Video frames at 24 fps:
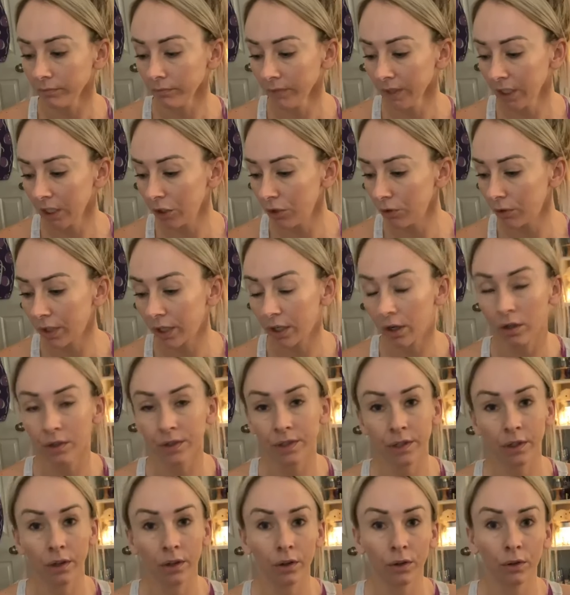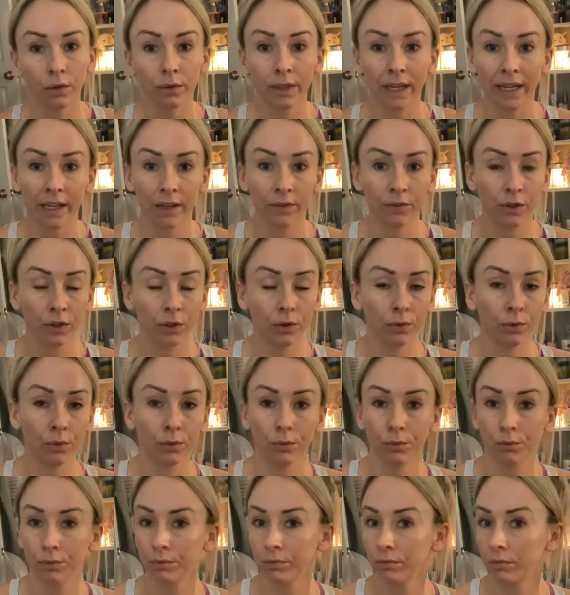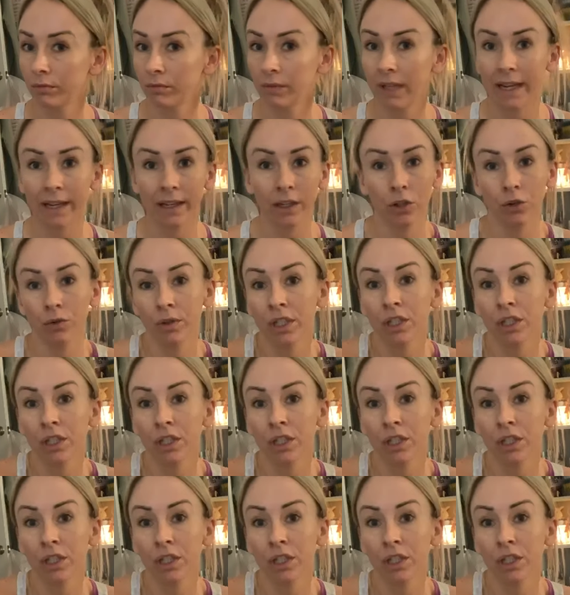You could also, you